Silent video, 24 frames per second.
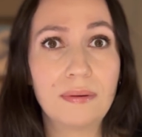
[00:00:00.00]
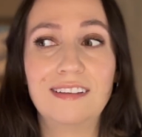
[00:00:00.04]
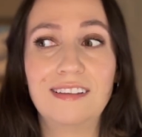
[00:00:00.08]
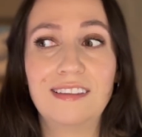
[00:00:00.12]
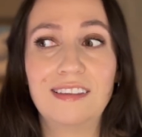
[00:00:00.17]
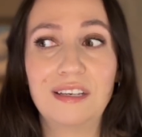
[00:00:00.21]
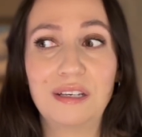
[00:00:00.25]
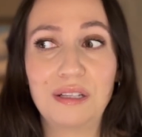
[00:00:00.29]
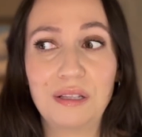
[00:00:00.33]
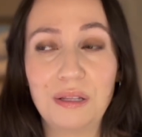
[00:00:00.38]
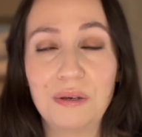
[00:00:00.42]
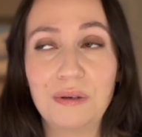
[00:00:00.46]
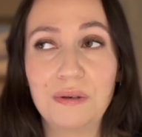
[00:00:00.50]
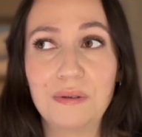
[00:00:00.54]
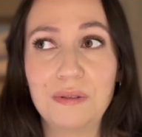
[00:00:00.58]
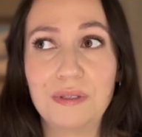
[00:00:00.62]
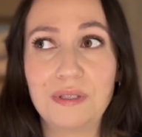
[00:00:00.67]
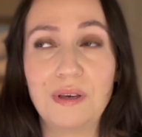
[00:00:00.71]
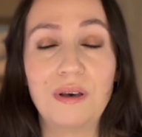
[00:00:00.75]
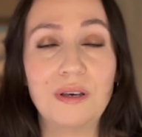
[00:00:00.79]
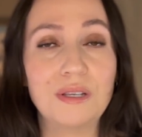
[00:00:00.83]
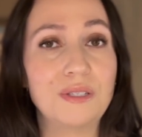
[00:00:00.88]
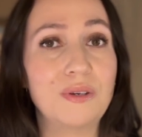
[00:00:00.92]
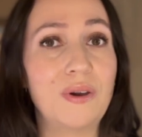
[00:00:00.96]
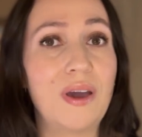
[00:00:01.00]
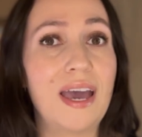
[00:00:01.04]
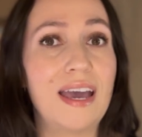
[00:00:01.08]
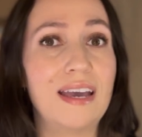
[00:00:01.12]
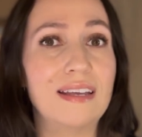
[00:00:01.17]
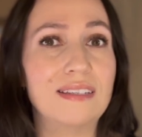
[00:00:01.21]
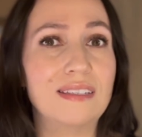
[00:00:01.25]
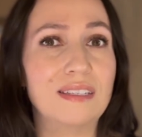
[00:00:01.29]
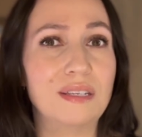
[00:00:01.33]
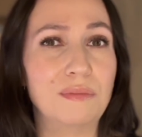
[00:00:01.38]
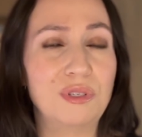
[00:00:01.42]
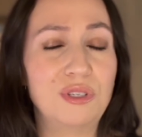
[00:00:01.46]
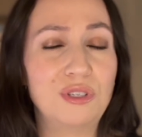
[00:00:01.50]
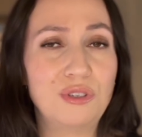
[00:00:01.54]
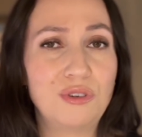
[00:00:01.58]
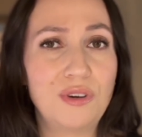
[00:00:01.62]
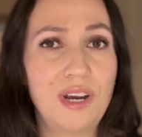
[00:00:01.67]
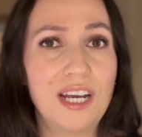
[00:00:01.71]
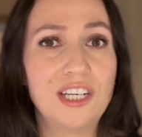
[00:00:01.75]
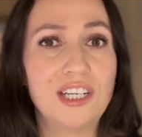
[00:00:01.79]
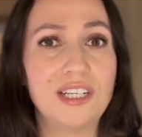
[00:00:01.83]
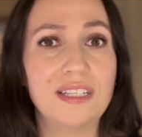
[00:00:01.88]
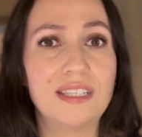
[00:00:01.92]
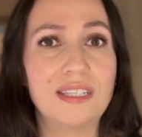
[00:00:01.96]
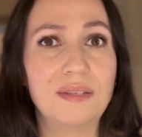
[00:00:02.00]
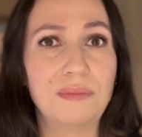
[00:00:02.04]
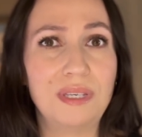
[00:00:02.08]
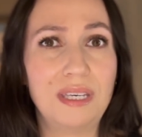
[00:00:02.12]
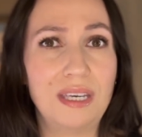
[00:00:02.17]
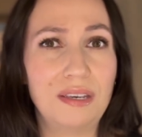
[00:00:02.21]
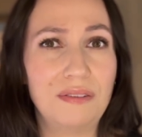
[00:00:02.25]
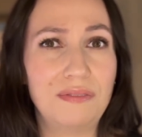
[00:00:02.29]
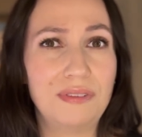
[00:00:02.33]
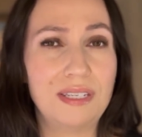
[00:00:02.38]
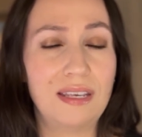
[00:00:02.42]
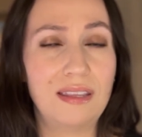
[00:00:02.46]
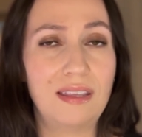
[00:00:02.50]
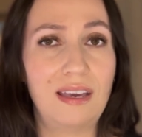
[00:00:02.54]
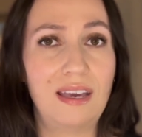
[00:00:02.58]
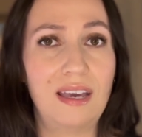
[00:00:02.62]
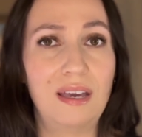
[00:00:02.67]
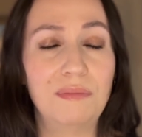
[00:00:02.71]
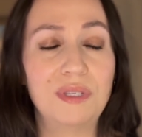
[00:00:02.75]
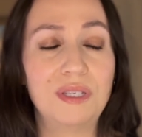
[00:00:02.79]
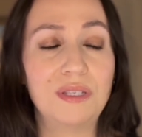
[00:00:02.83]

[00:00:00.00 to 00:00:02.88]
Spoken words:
The clothes also had some stretch and some give to them,